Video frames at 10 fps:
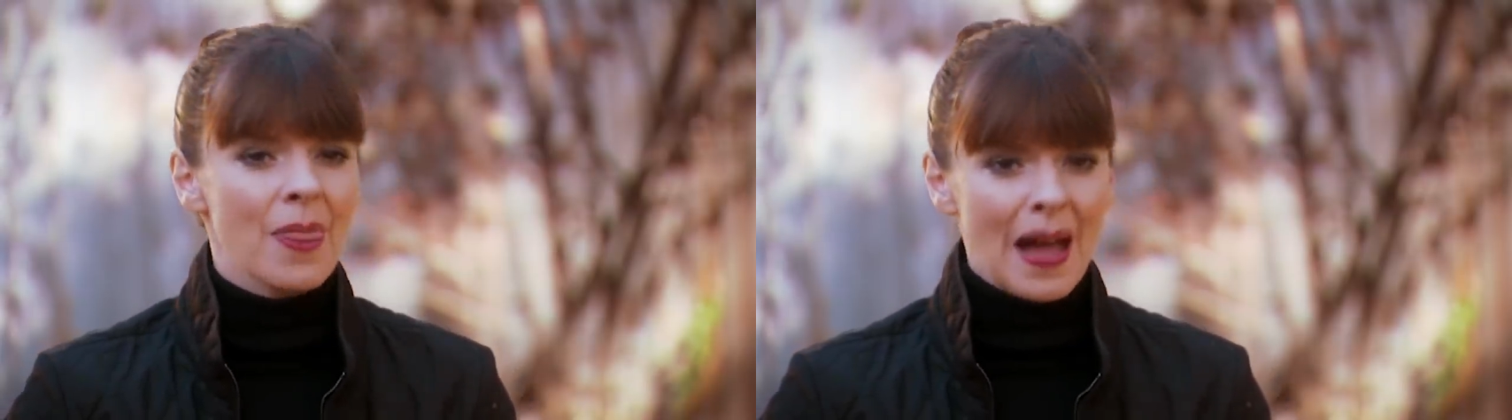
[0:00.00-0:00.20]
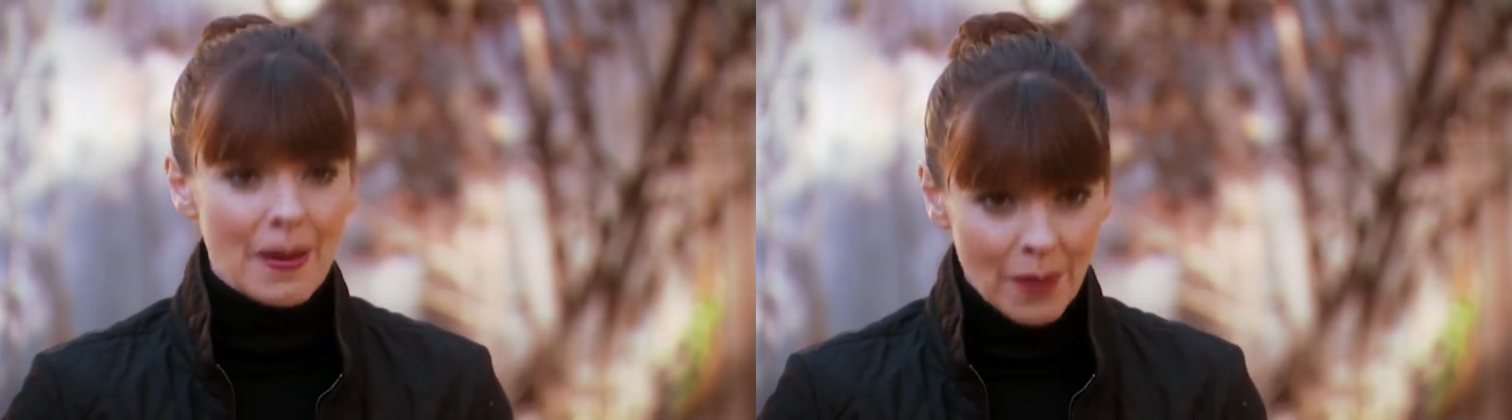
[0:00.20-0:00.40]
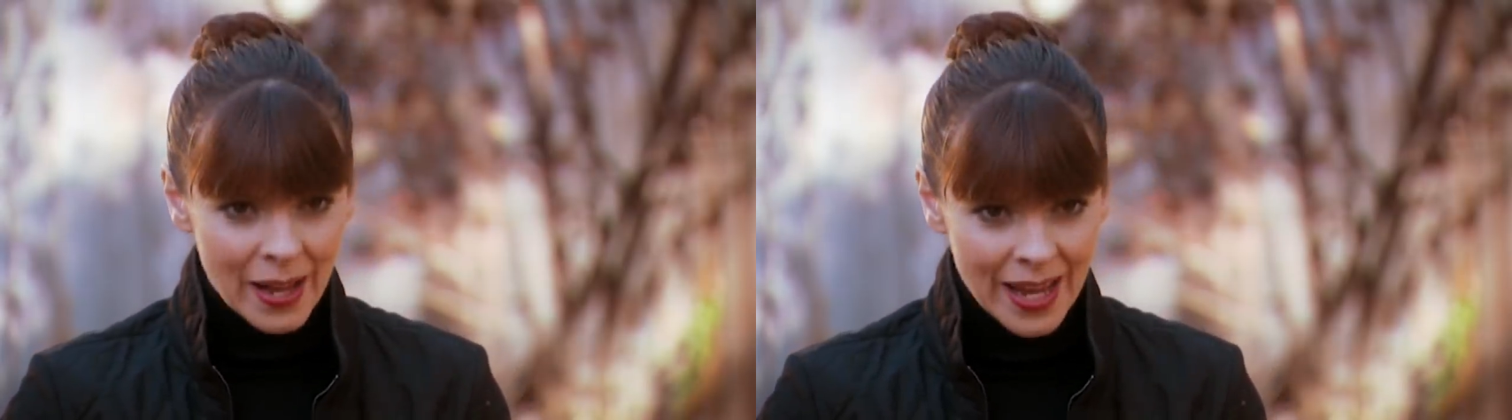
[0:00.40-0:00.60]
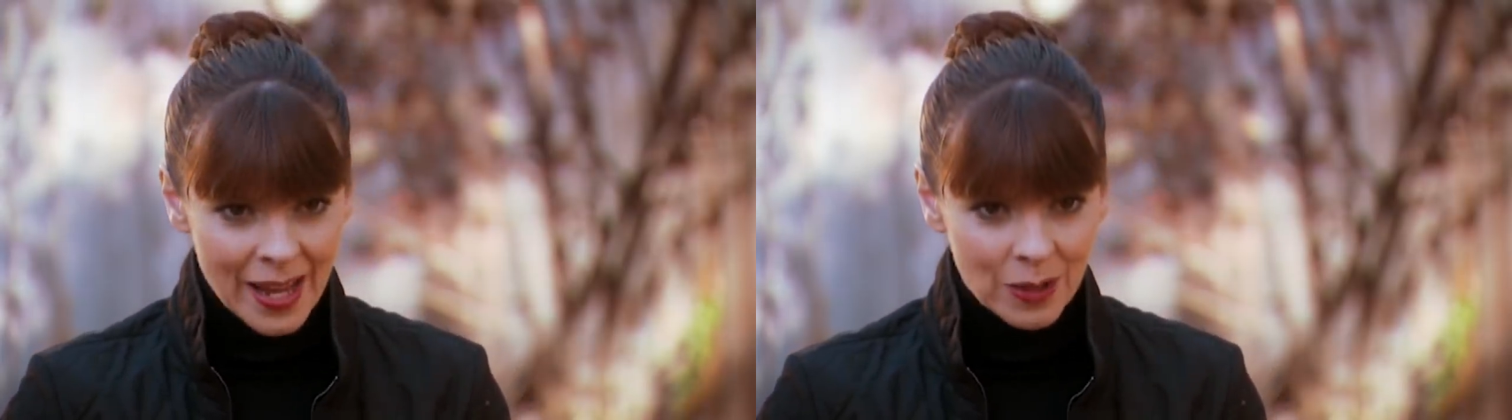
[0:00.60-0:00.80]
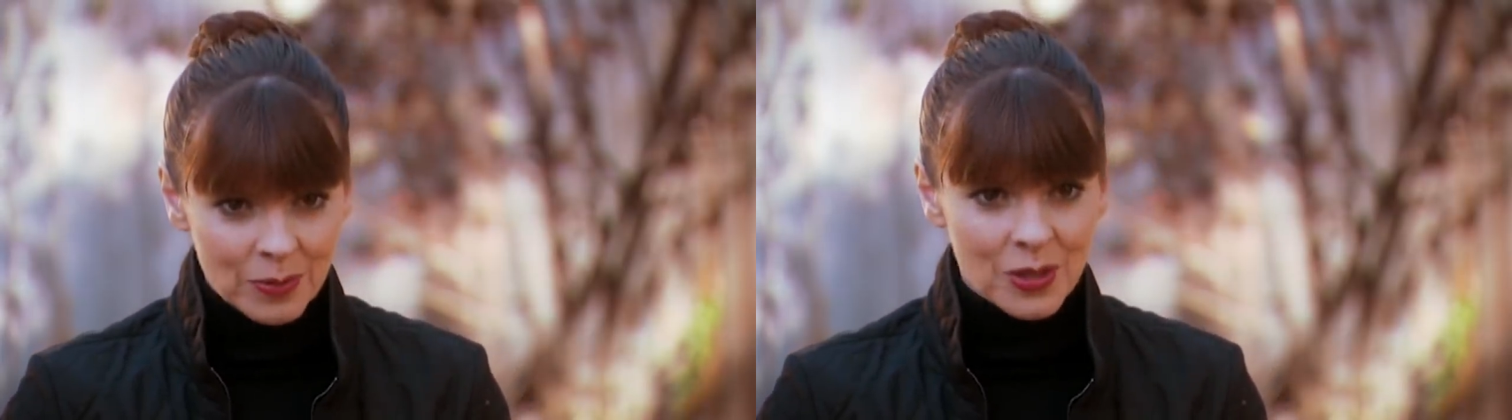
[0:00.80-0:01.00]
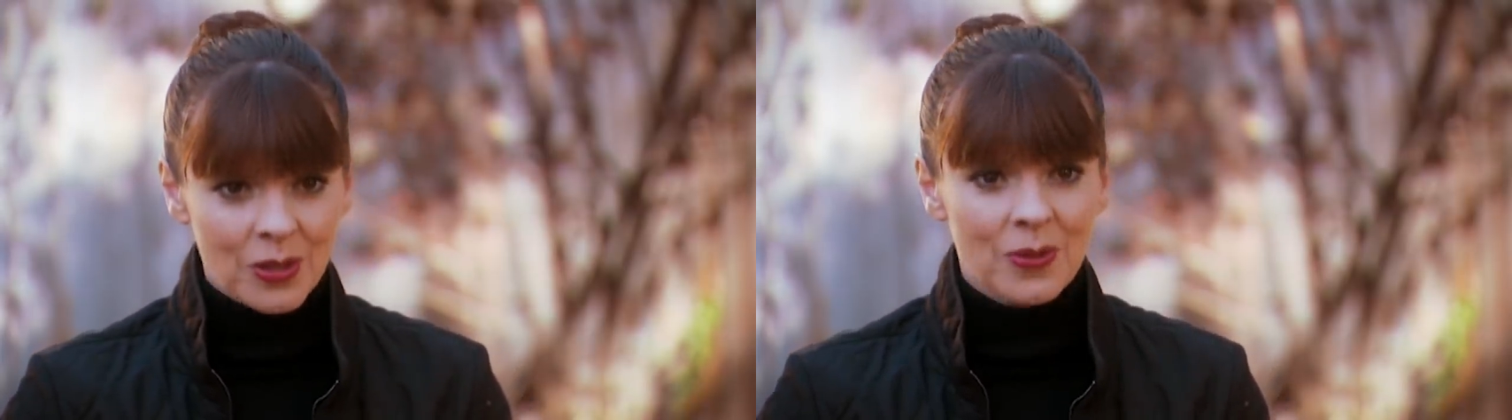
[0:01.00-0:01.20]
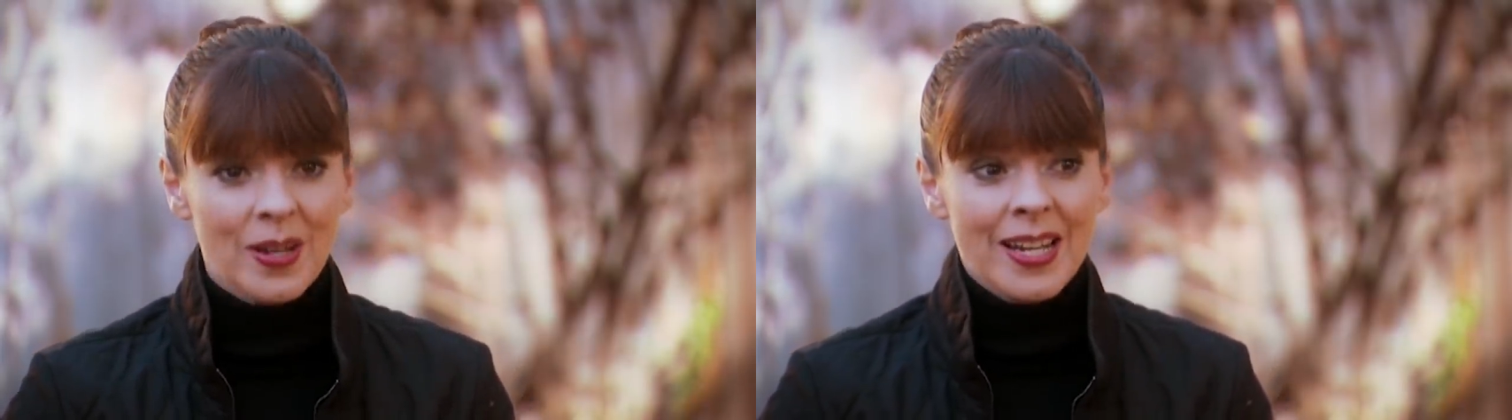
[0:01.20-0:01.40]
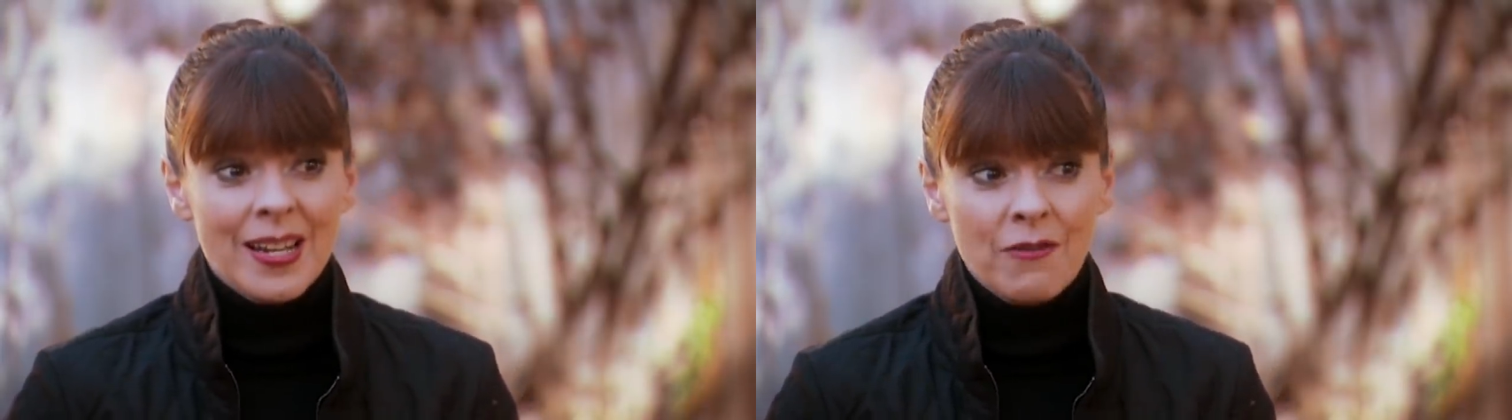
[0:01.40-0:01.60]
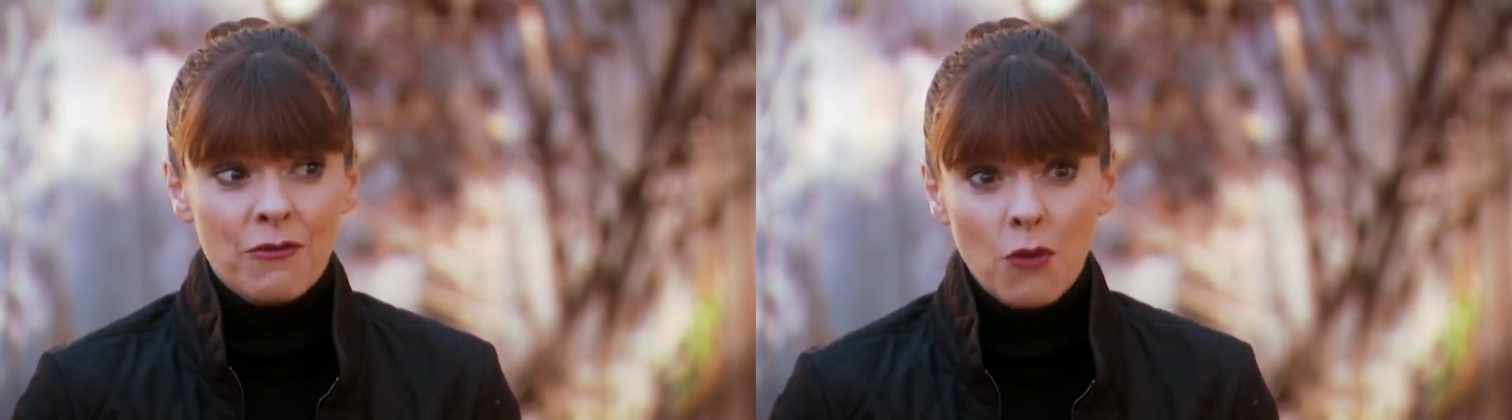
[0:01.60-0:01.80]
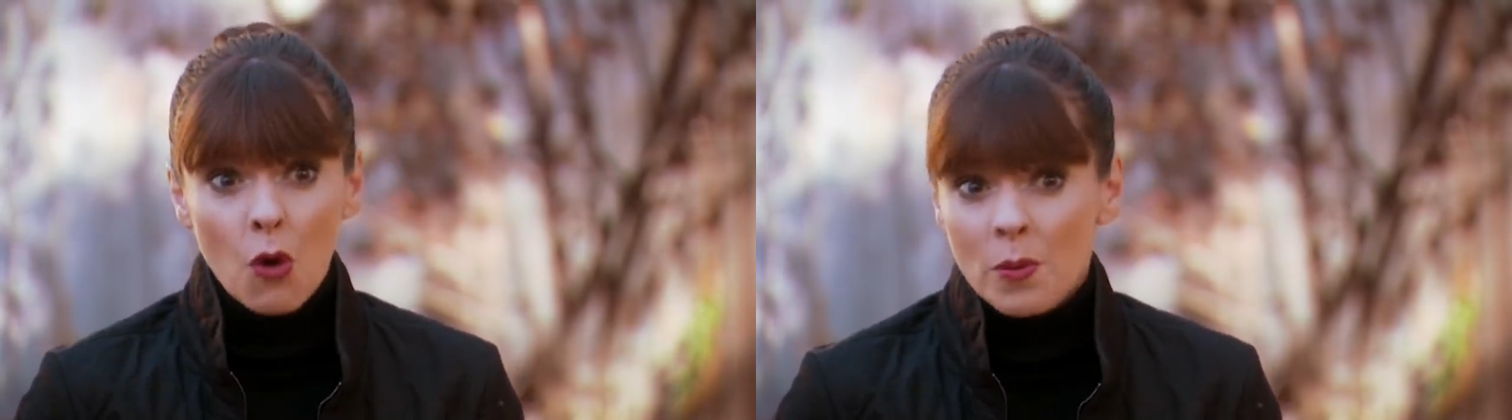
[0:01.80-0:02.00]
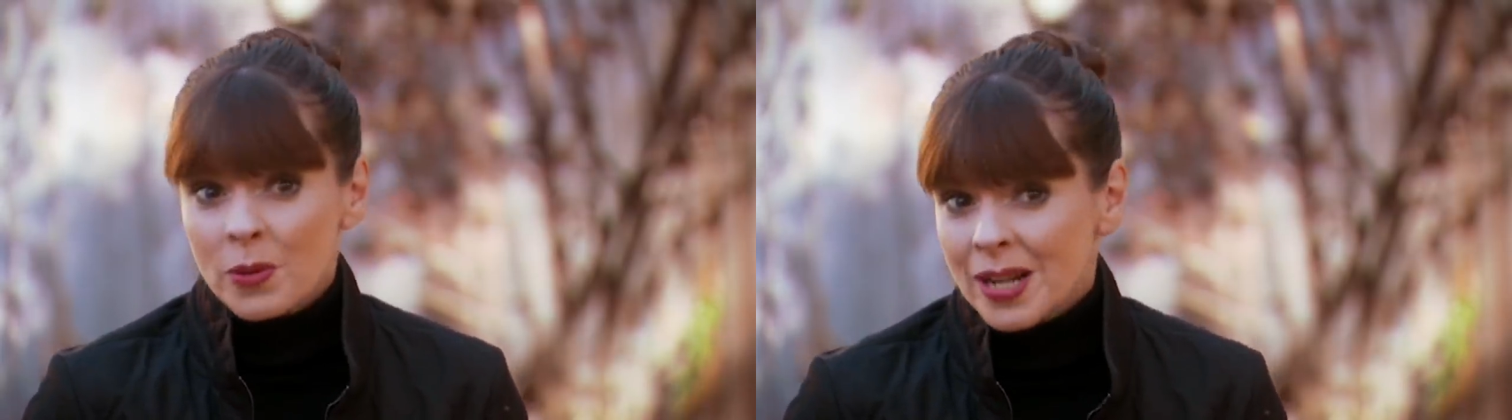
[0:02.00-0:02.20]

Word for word: that might help to form